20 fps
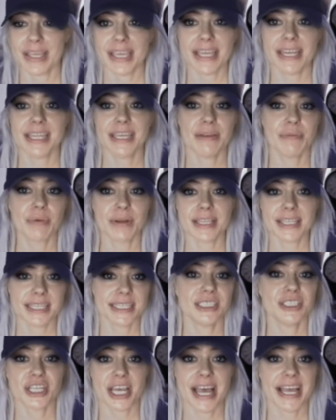any
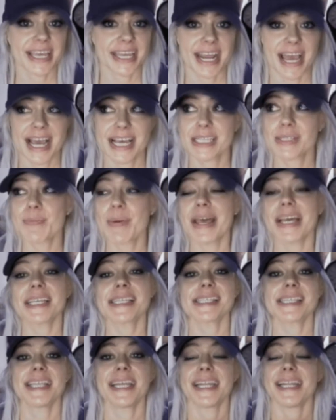really jagged
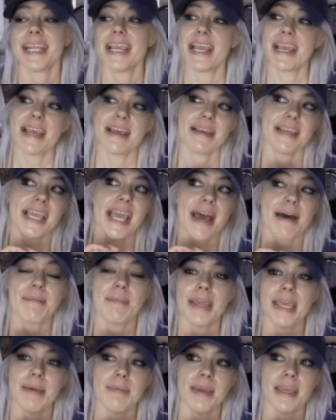aspects, then yeah,
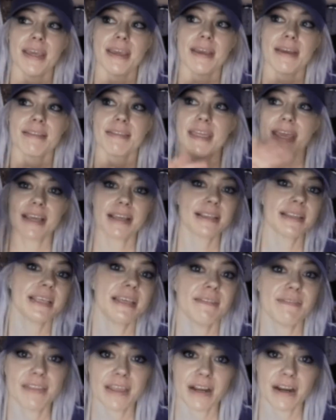maybe they could
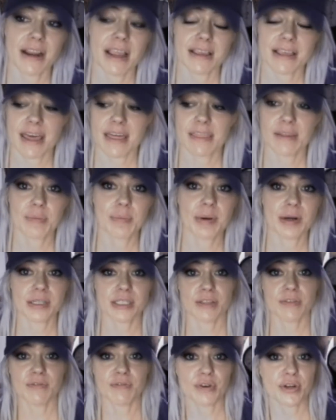leave their other
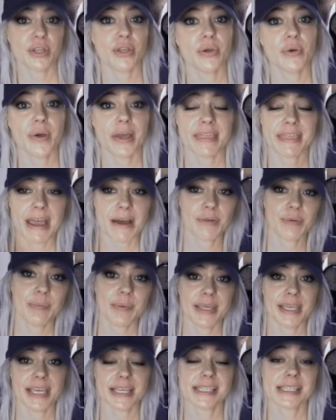person for you and that would
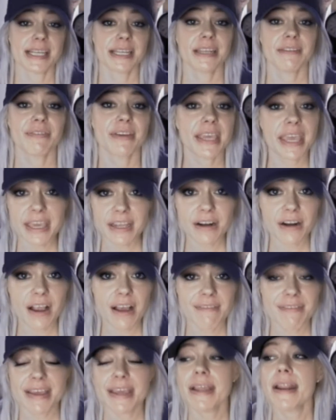be a significator
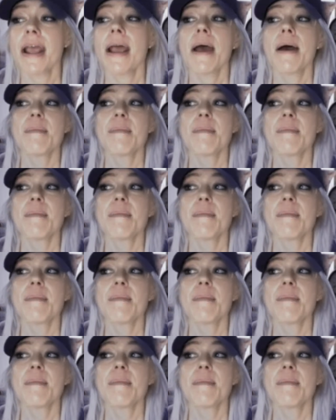of it.